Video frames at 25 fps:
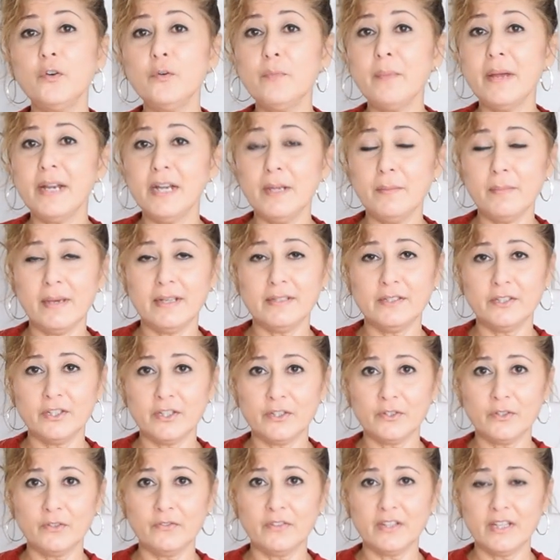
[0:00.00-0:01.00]
many
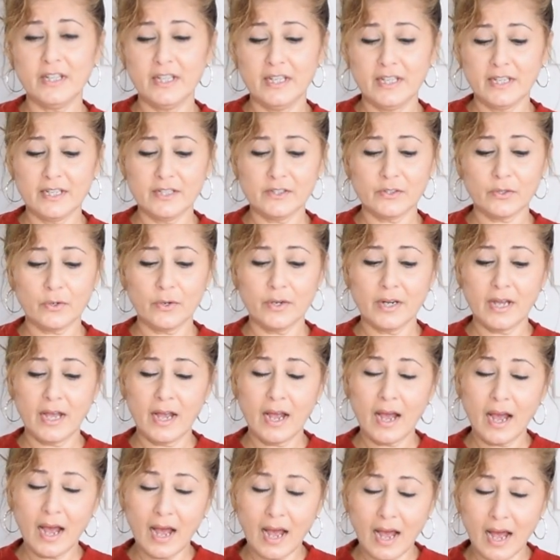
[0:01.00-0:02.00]
messages over the years on
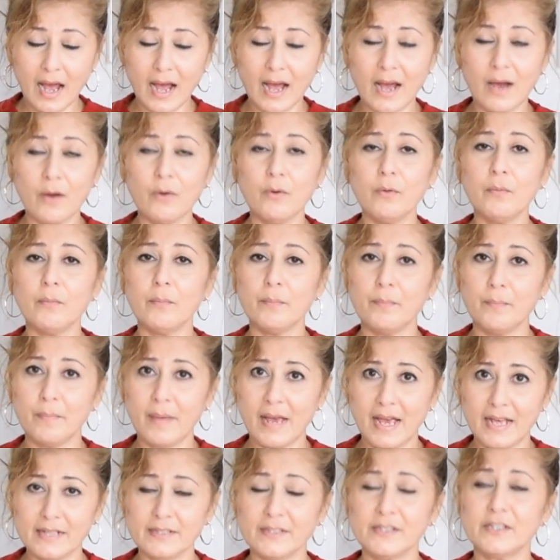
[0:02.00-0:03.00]
how
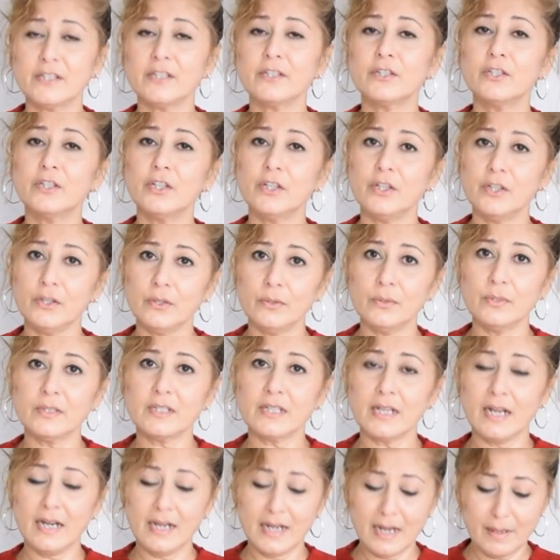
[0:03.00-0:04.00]
best to use
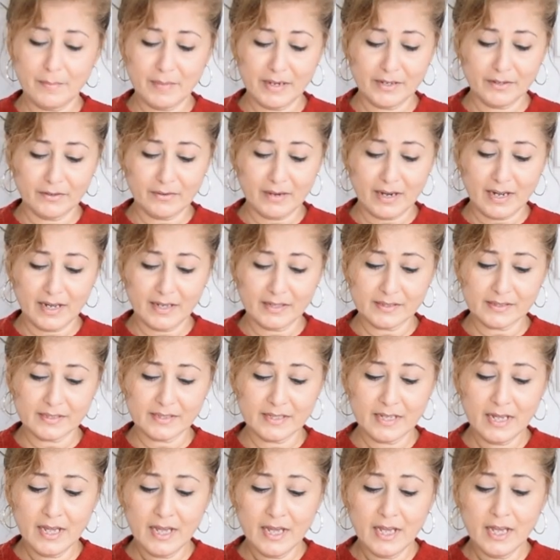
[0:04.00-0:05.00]
lemongrass.
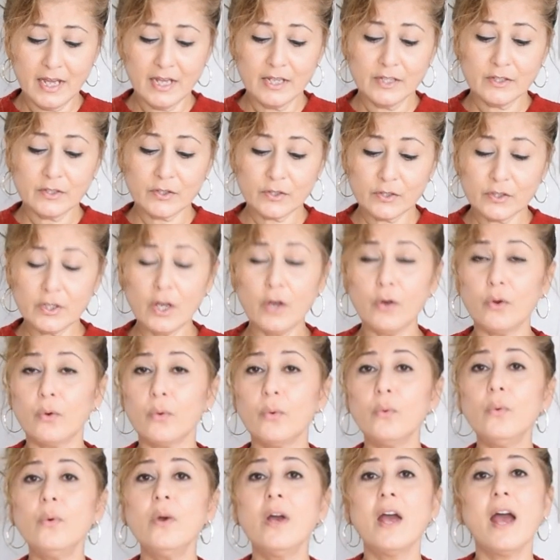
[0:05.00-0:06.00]

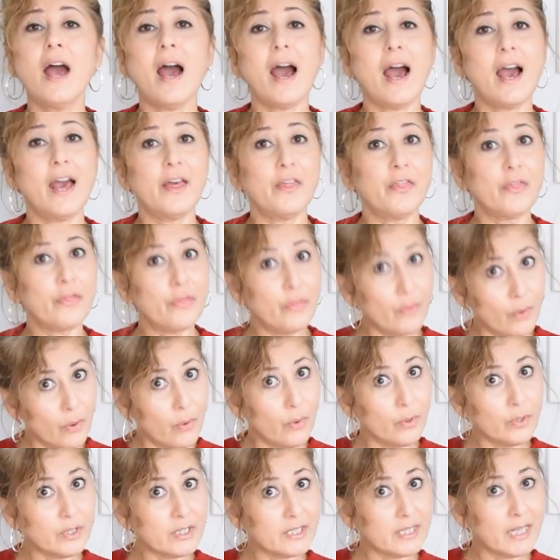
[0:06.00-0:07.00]
So I
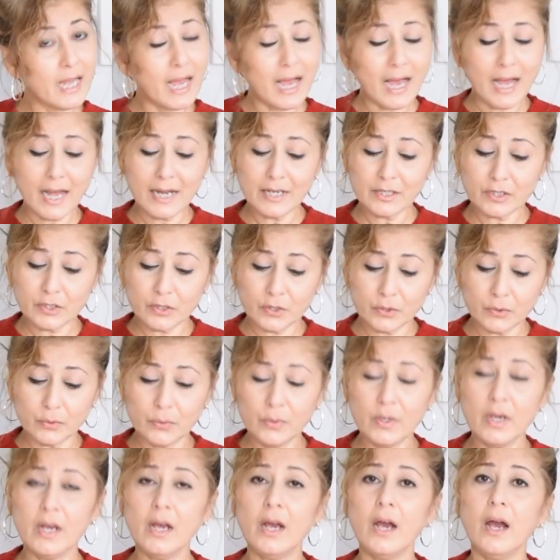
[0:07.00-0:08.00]
thought I'd
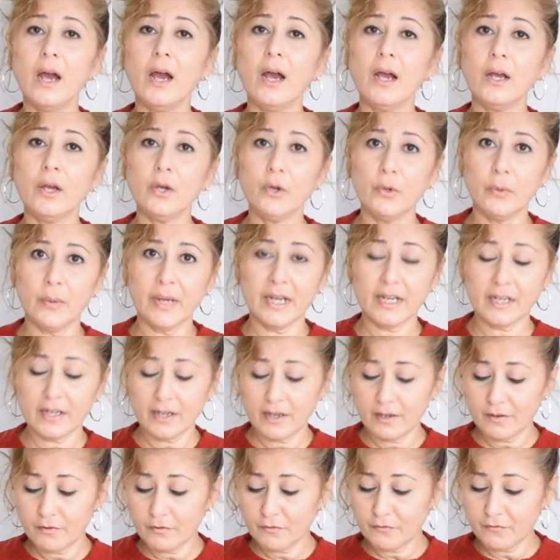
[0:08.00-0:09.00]
do a quick
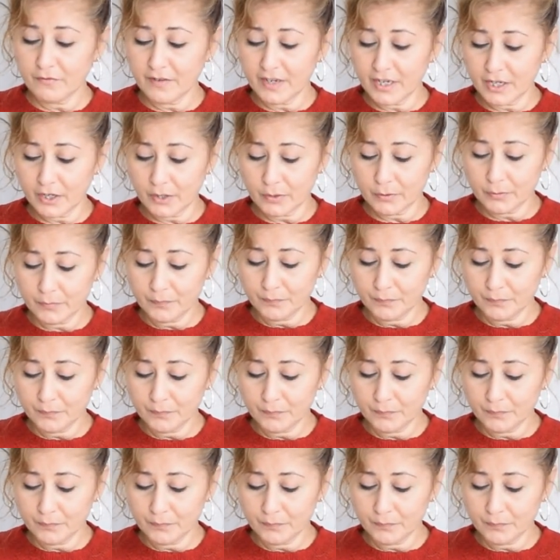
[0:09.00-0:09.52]
video.